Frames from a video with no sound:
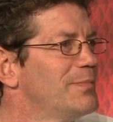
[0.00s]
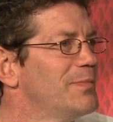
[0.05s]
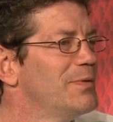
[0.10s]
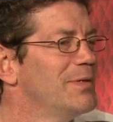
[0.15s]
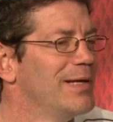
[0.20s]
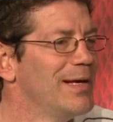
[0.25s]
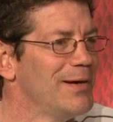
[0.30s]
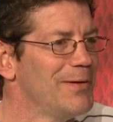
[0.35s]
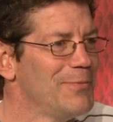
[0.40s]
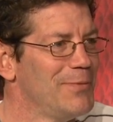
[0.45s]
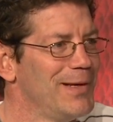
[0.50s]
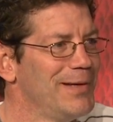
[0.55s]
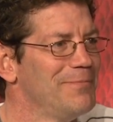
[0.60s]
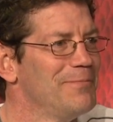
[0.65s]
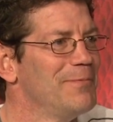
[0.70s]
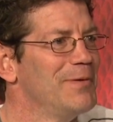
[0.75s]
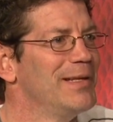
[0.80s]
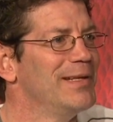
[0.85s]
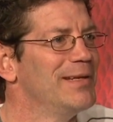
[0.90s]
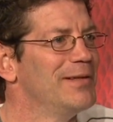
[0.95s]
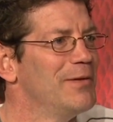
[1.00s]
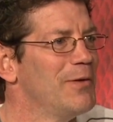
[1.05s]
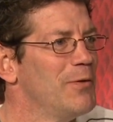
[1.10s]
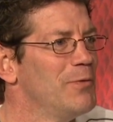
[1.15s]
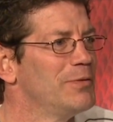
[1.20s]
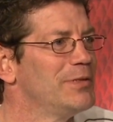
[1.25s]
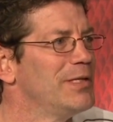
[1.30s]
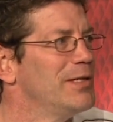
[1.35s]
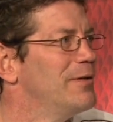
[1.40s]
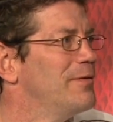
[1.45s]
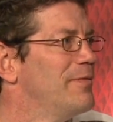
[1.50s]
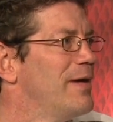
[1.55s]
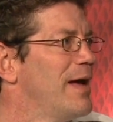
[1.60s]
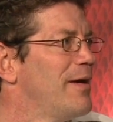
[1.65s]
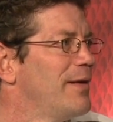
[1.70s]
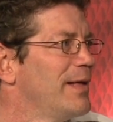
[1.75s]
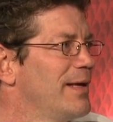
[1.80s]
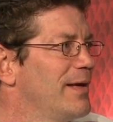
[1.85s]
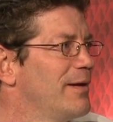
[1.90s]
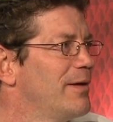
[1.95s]
Yeah, we did the whole Cedar
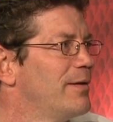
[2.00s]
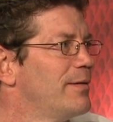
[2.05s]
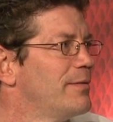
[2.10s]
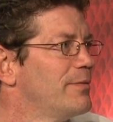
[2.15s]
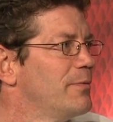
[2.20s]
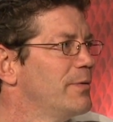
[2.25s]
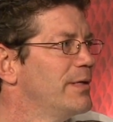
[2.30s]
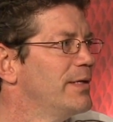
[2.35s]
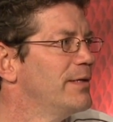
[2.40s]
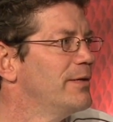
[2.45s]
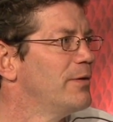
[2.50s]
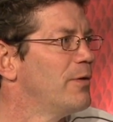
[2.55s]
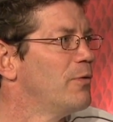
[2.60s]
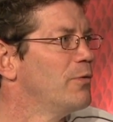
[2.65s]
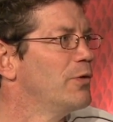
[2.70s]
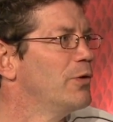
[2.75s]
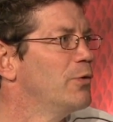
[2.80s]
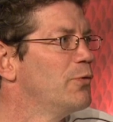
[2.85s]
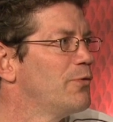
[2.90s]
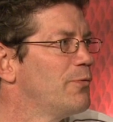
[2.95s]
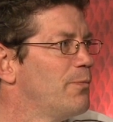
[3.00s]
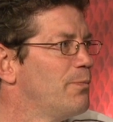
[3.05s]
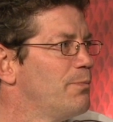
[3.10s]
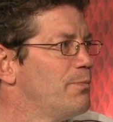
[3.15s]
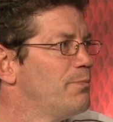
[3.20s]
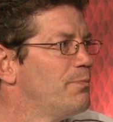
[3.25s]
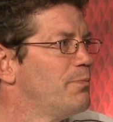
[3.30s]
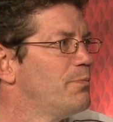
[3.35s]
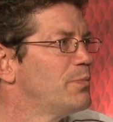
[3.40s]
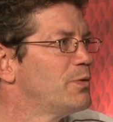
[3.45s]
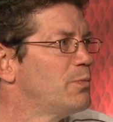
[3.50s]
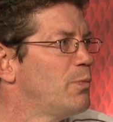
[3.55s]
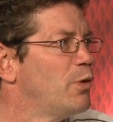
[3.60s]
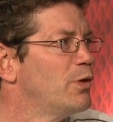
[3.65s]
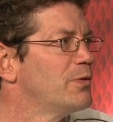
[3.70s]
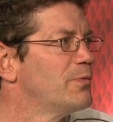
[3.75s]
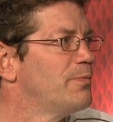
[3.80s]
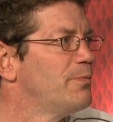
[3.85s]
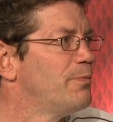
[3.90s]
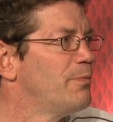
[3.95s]
Valley here. We did their whole youth
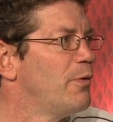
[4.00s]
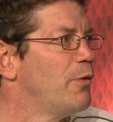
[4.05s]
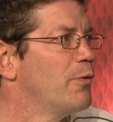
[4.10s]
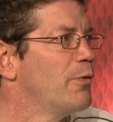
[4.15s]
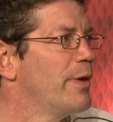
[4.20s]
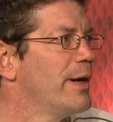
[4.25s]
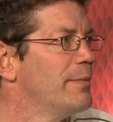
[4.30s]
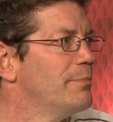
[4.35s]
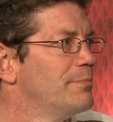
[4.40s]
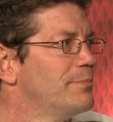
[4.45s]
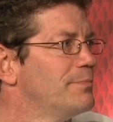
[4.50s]
sports program.